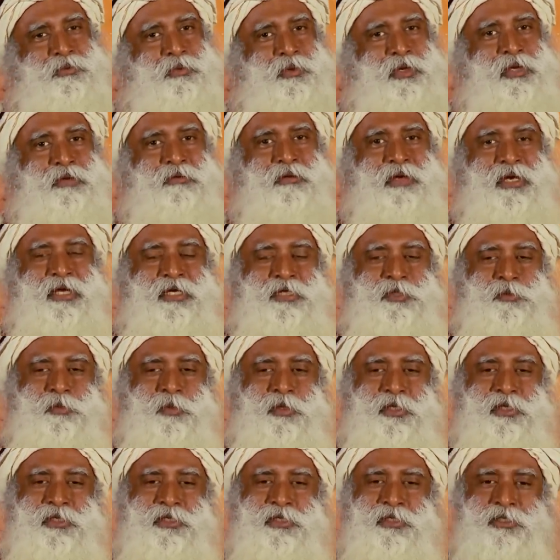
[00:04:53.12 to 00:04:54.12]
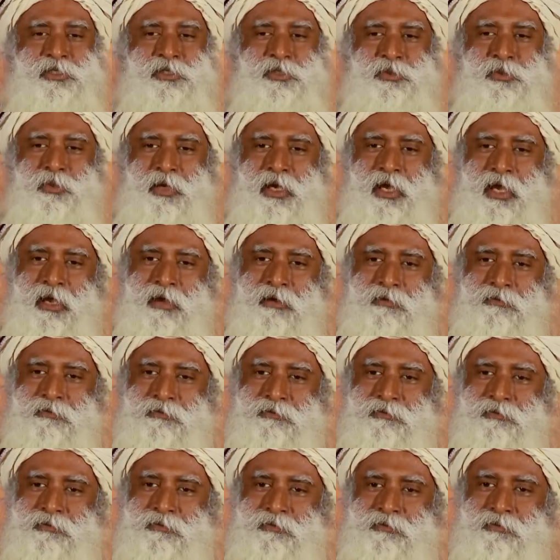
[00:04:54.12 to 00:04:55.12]
whatever aspirations you have,
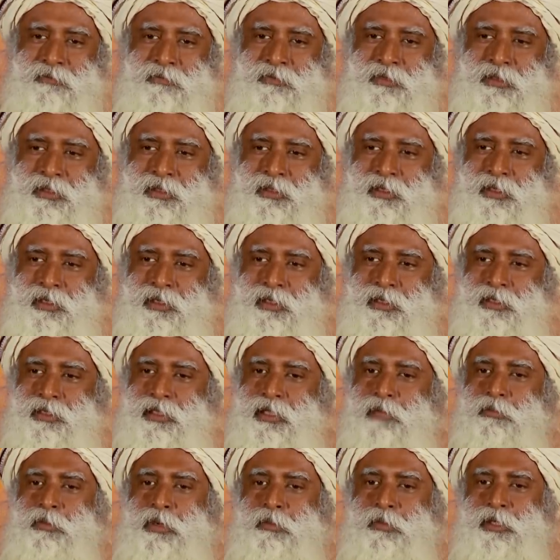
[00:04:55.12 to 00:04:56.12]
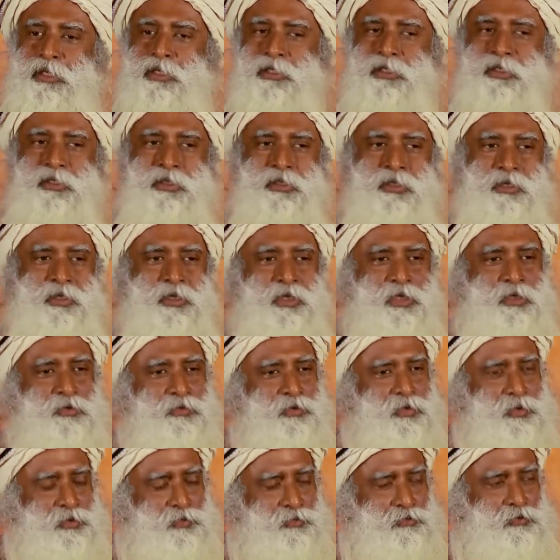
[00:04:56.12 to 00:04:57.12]
the moment
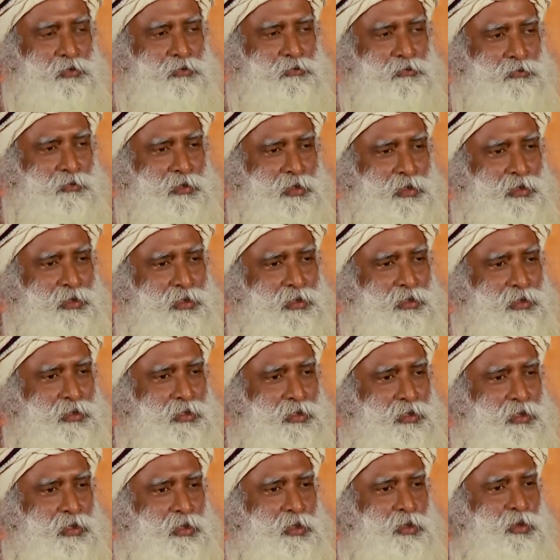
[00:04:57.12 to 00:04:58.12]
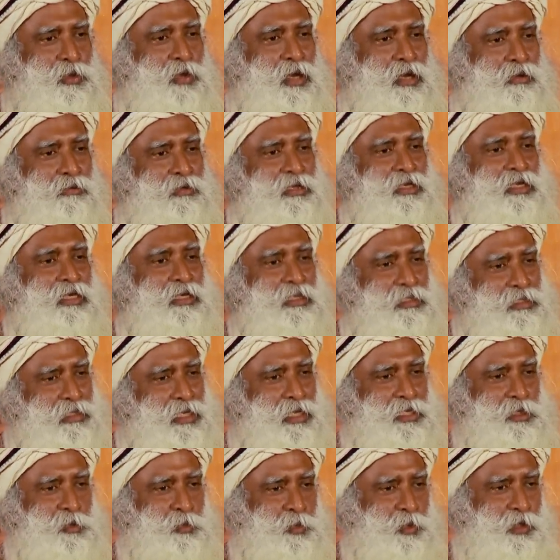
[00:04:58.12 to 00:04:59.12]
it is fulfilled, you have a next
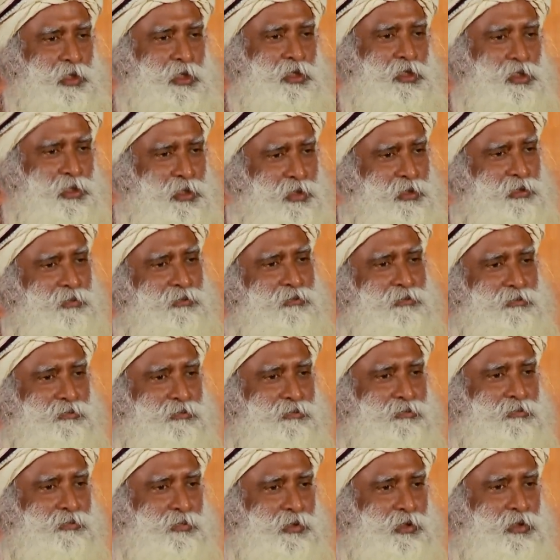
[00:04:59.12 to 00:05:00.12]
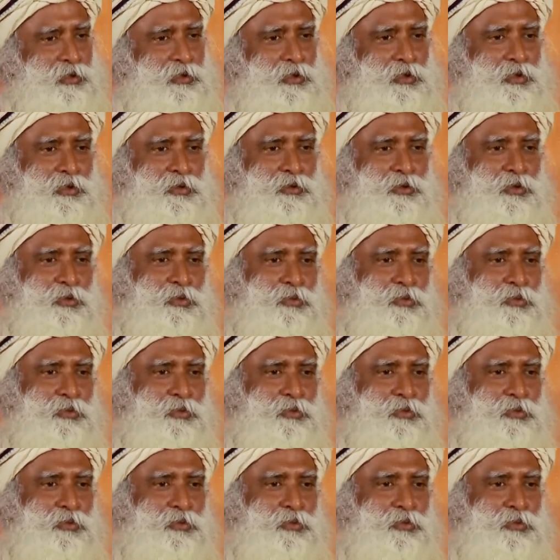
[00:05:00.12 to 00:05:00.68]
aspiration, isn't it